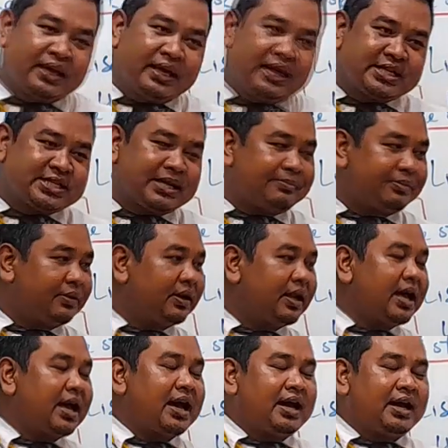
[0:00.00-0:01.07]
Example,
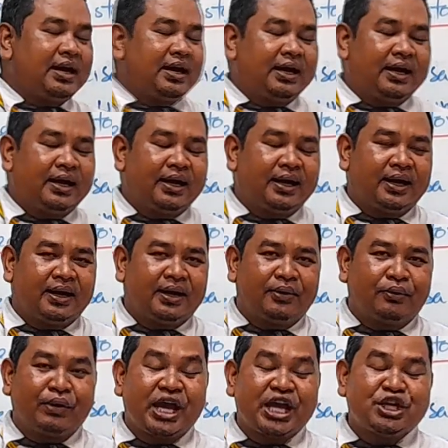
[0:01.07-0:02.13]

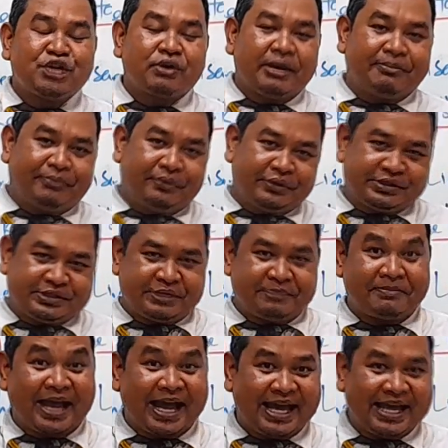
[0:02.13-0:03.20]
where do I put
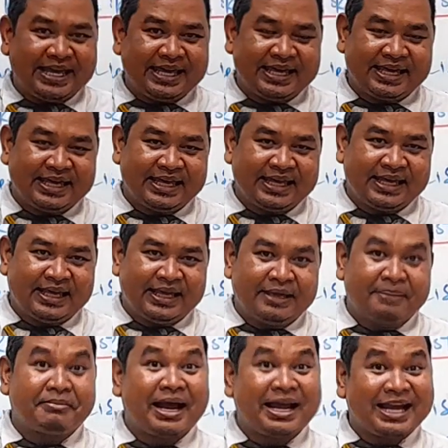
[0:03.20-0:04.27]
my
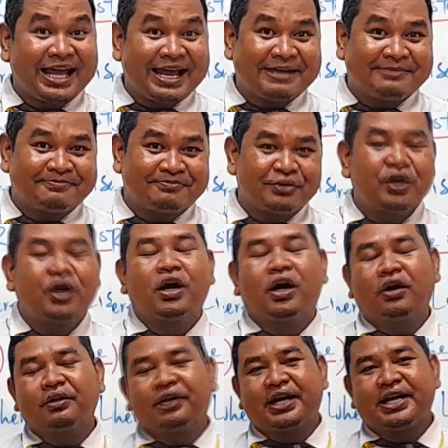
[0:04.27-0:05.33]
lamp?
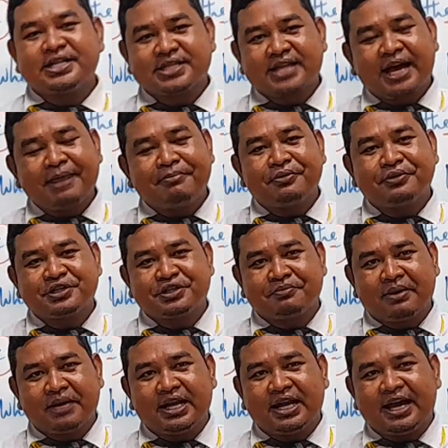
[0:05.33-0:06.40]
Okay, so I put
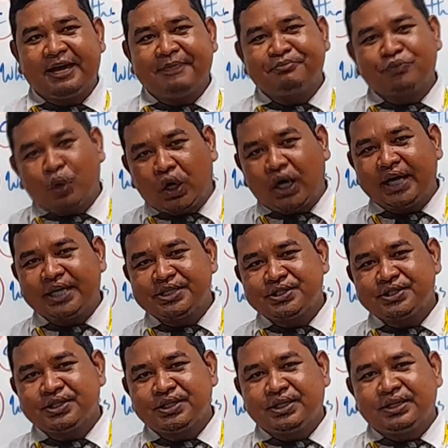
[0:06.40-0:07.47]
my lamp
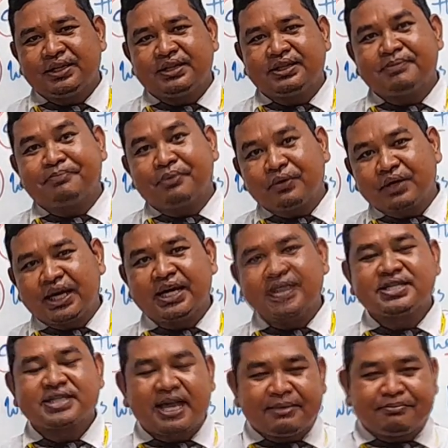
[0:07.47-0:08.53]
on the
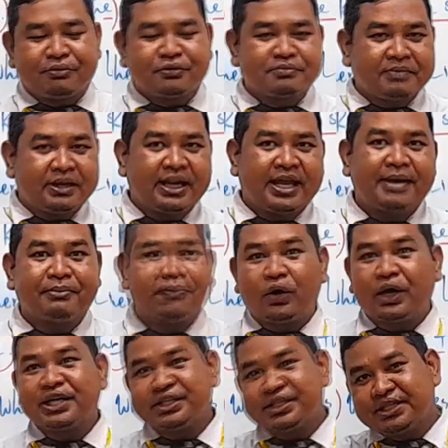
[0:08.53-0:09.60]
bookcase. I put my lamp
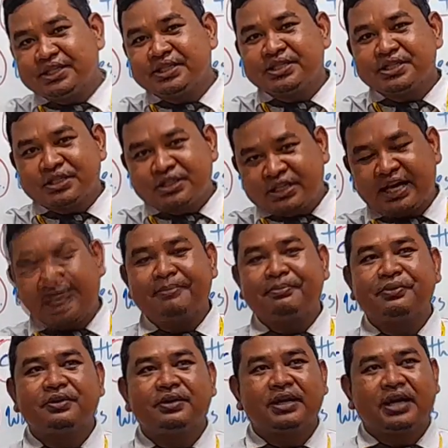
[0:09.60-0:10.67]
on the
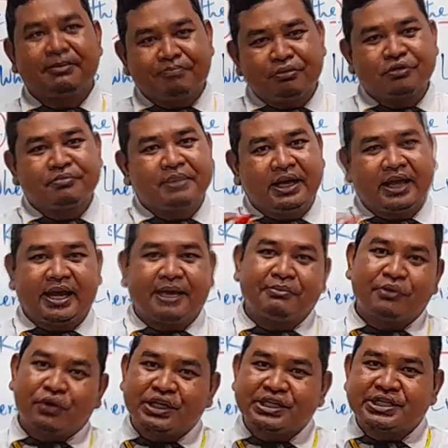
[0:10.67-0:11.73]
table. I put my
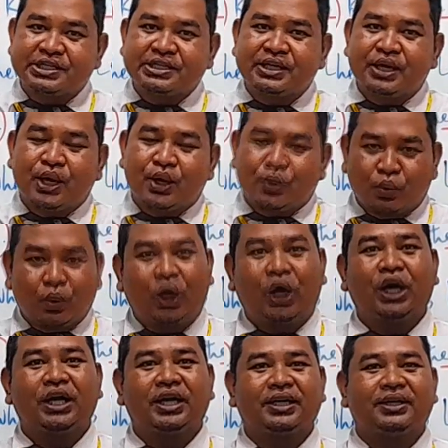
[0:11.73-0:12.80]
lamp on the
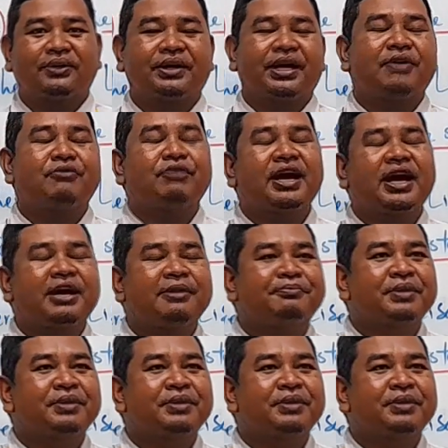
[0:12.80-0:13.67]
wall. Okay, where I